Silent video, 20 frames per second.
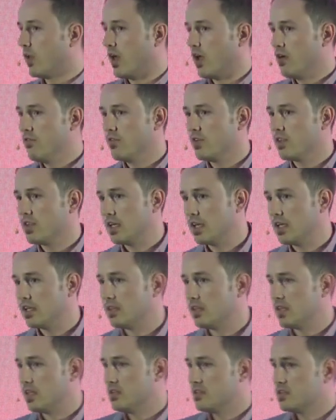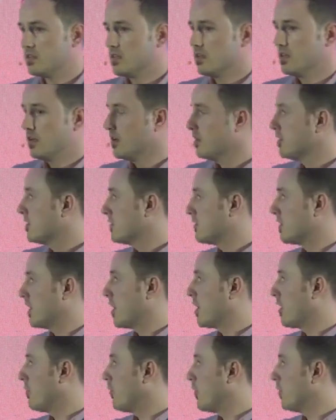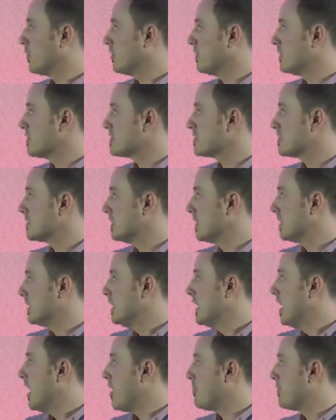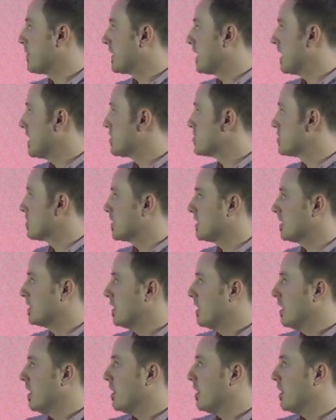everything it needs, the IR models, the application,